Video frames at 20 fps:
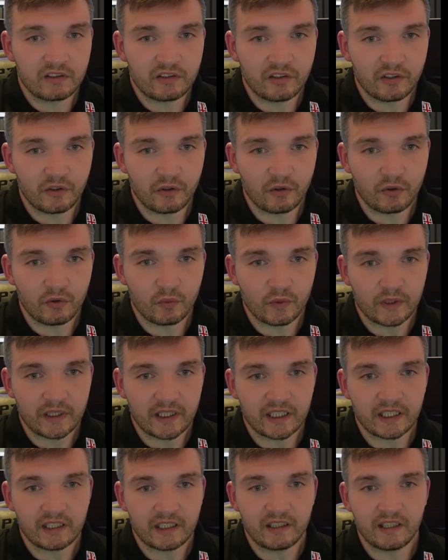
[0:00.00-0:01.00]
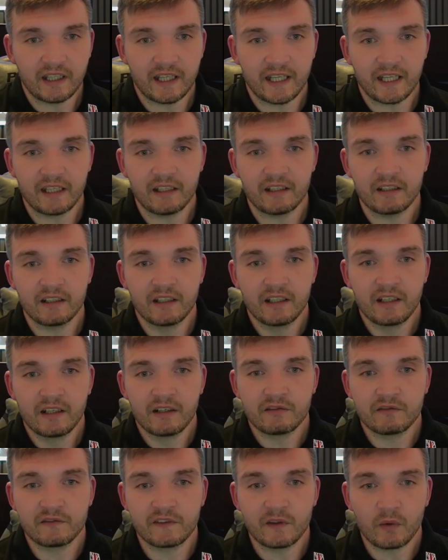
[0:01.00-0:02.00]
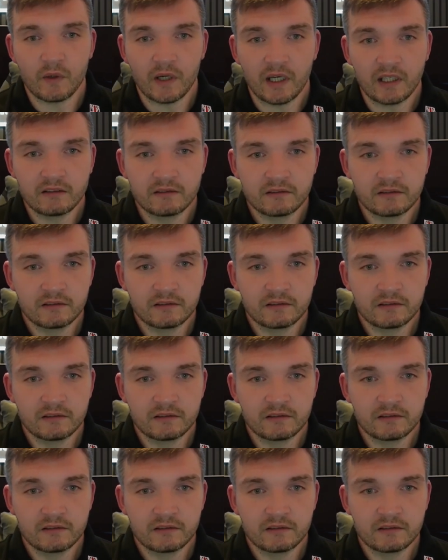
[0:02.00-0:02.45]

to, we can then filter